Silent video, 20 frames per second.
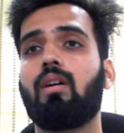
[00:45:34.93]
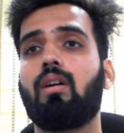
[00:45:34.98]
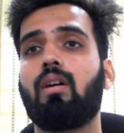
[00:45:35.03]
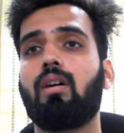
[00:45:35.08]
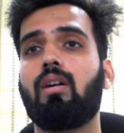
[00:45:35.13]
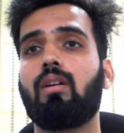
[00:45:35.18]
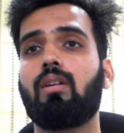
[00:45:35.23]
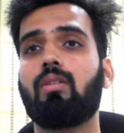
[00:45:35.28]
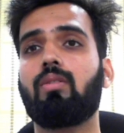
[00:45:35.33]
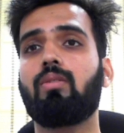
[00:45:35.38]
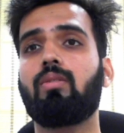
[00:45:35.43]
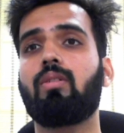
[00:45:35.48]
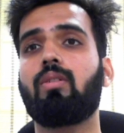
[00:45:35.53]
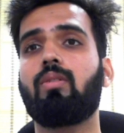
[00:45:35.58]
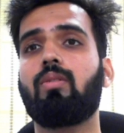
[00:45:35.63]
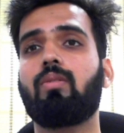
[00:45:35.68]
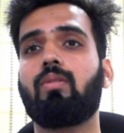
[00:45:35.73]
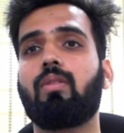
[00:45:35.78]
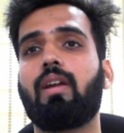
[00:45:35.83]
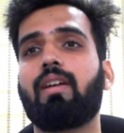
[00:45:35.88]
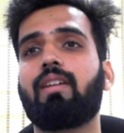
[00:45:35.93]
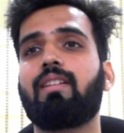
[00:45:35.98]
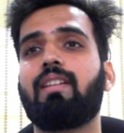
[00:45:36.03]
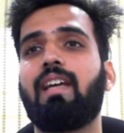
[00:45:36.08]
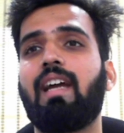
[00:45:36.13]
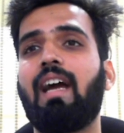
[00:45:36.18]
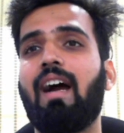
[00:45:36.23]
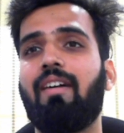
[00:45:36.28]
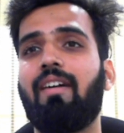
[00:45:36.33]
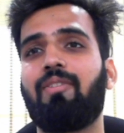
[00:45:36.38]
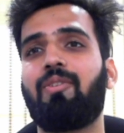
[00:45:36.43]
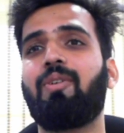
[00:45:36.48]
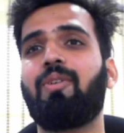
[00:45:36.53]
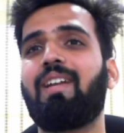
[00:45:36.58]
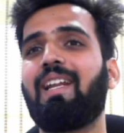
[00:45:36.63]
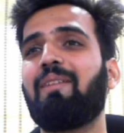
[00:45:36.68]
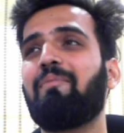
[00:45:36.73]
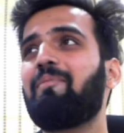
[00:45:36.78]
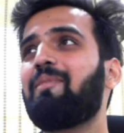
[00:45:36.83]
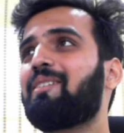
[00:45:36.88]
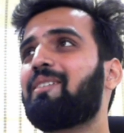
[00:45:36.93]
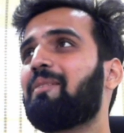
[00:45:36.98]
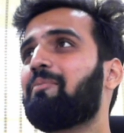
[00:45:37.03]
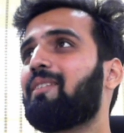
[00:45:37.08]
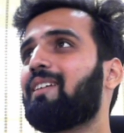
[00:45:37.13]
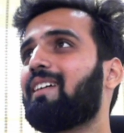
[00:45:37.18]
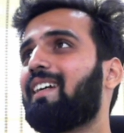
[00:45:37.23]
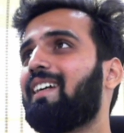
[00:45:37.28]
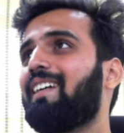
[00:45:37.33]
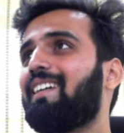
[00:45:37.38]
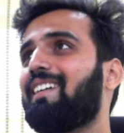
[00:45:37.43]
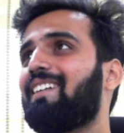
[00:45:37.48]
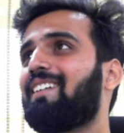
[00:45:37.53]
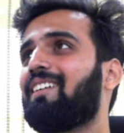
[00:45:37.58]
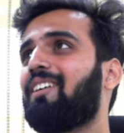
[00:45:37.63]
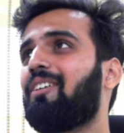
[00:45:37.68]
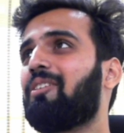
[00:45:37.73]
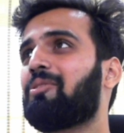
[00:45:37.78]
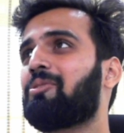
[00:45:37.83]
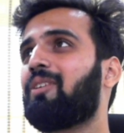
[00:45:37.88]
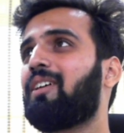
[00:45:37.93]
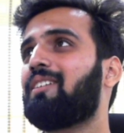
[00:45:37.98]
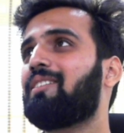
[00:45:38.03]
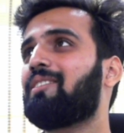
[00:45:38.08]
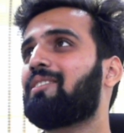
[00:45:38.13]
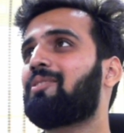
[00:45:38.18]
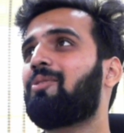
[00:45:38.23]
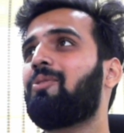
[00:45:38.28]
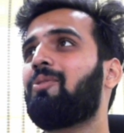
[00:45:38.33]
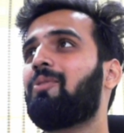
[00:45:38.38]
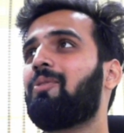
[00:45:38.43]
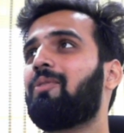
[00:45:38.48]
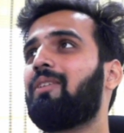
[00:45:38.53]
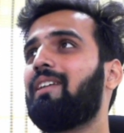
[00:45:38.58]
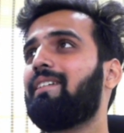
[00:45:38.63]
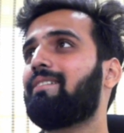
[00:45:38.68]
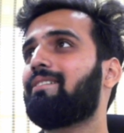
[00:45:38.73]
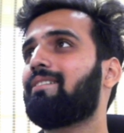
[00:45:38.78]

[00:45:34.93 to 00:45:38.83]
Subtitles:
I don't know, like they have to tell me something, right? Or should I just go leave?